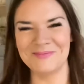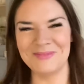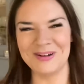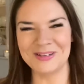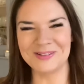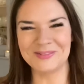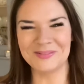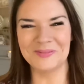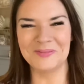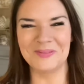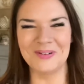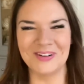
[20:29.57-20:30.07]
much
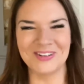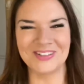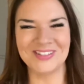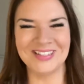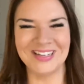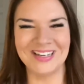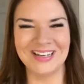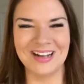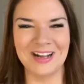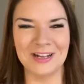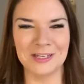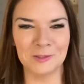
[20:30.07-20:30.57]
for
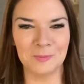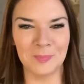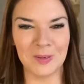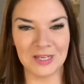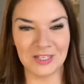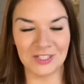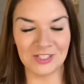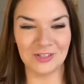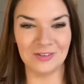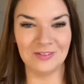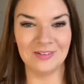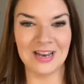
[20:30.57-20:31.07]
watching. I'll speak
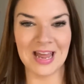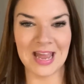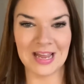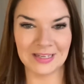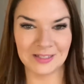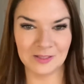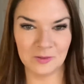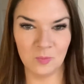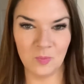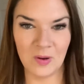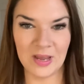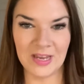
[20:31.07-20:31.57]
to you
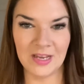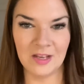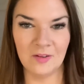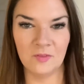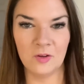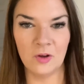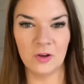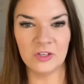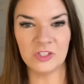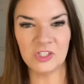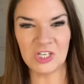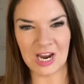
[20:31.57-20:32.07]
next week. I've
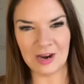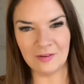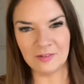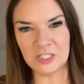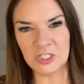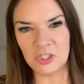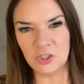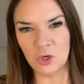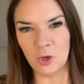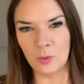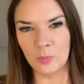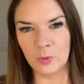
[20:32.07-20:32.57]
got a charity
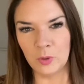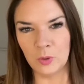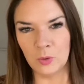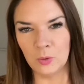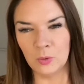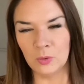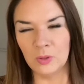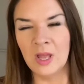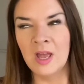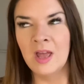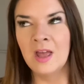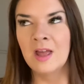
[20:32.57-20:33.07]
shop
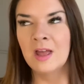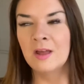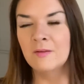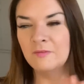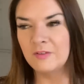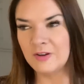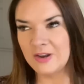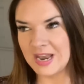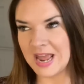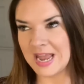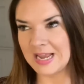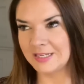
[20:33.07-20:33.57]
haul for
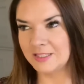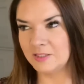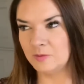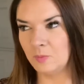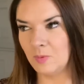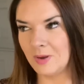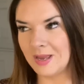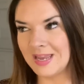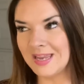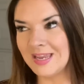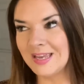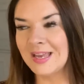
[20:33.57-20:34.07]
next
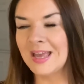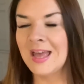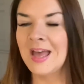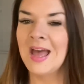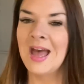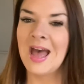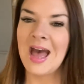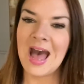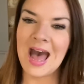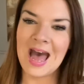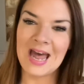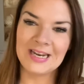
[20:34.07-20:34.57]
week,
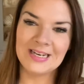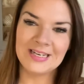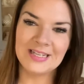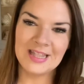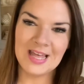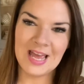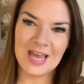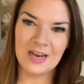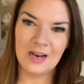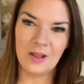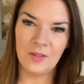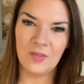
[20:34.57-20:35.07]
and
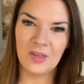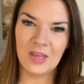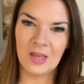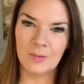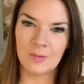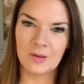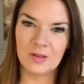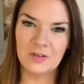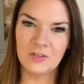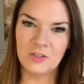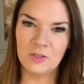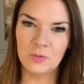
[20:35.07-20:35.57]
then I think I'm
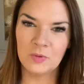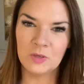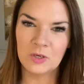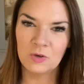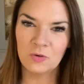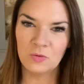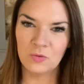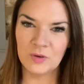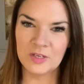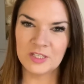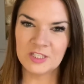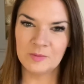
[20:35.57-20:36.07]
going to do a
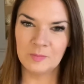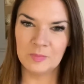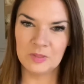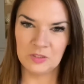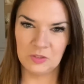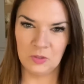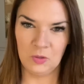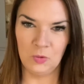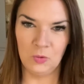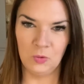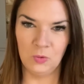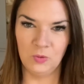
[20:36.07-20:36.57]
Christmas
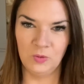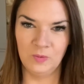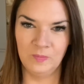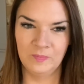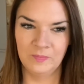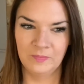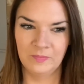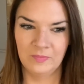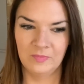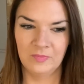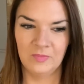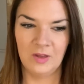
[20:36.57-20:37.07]
haul
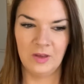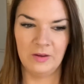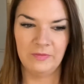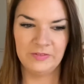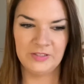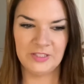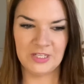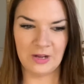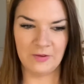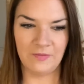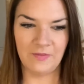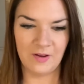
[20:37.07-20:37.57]
of
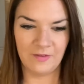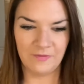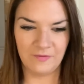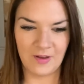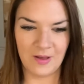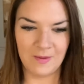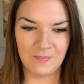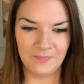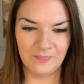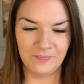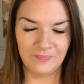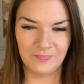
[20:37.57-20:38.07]
stuff I've
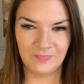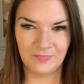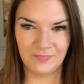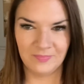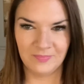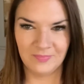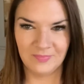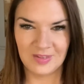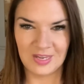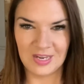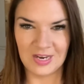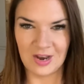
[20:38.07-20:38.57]

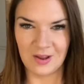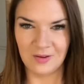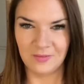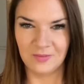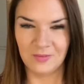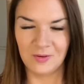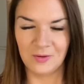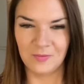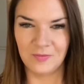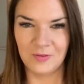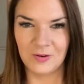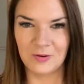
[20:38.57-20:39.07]

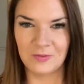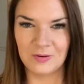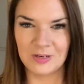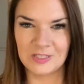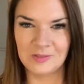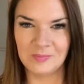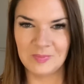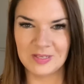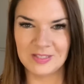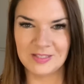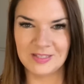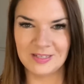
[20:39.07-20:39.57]
got for
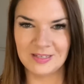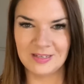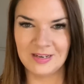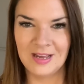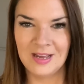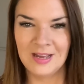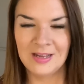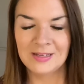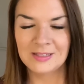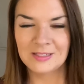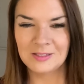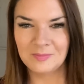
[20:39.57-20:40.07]
Christmas, and
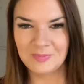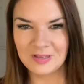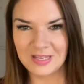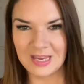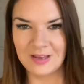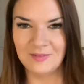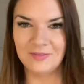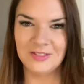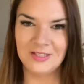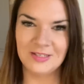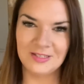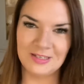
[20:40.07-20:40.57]
some
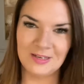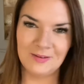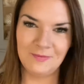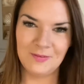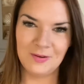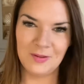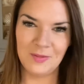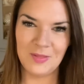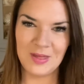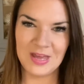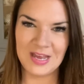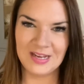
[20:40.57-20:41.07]
gifts and
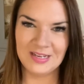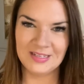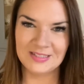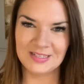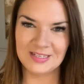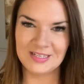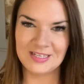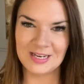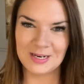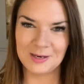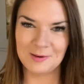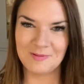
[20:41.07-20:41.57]
different things and
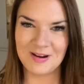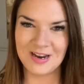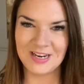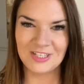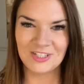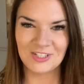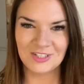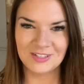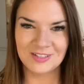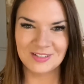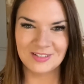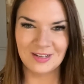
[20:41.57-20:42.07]

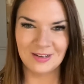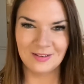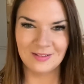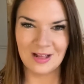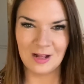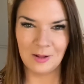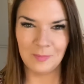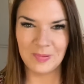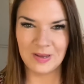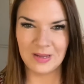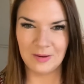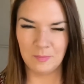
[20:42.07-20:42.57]
decorations. So
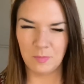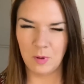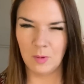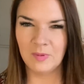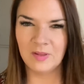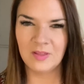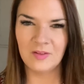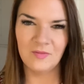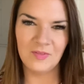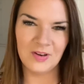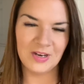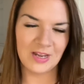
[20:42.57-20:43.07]
that'll be probably
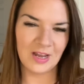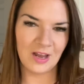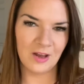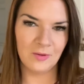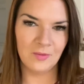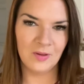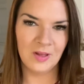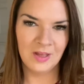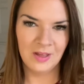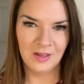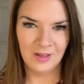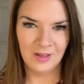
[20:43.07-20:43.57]
the video
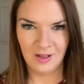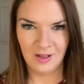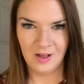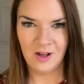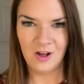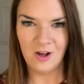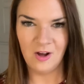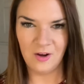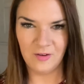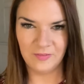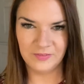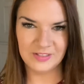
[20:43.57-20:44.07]

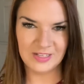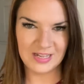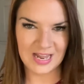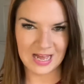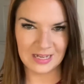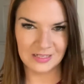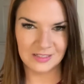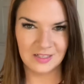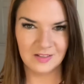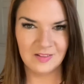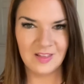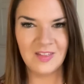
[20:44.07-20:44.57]
after
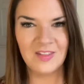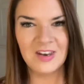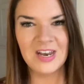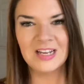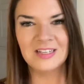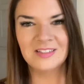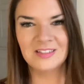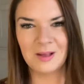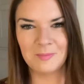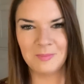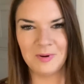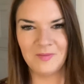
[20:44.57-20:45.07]
that. So they're the
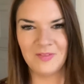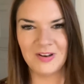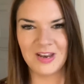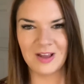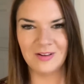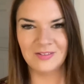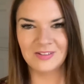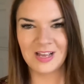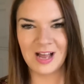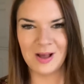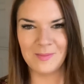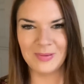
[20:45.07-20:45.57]
next couple of
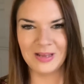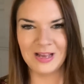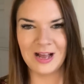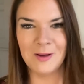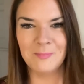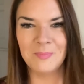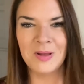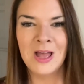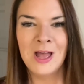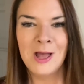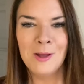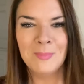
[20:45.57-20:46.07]
videos coming
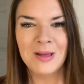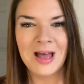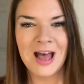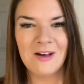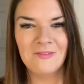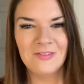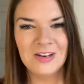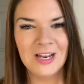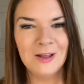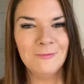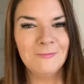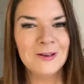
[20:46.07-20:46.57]
up. But have
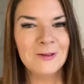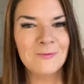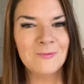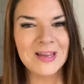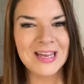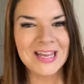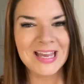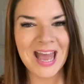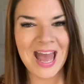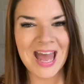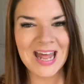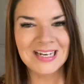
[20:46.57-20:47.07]
a lovely
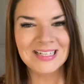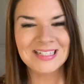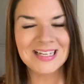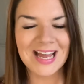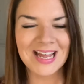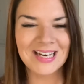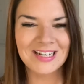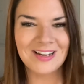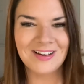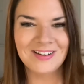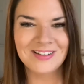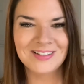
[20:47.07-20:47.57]
weekend,
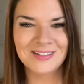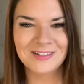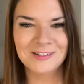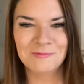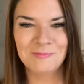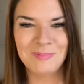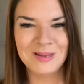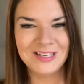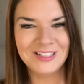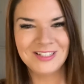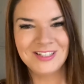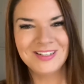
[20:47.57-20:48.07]
and I shall
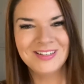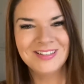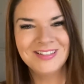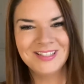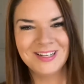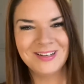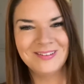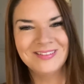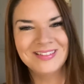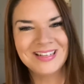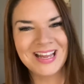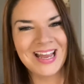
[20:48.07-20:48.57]
speak to you
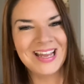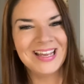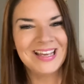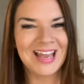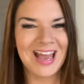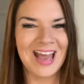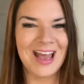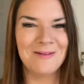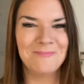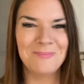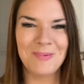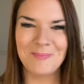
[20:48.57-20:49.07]
soon. Take
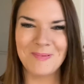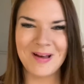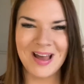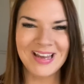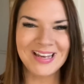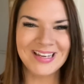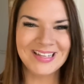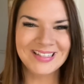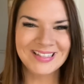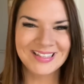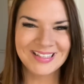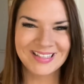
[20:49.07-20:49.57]
care. Bye bye.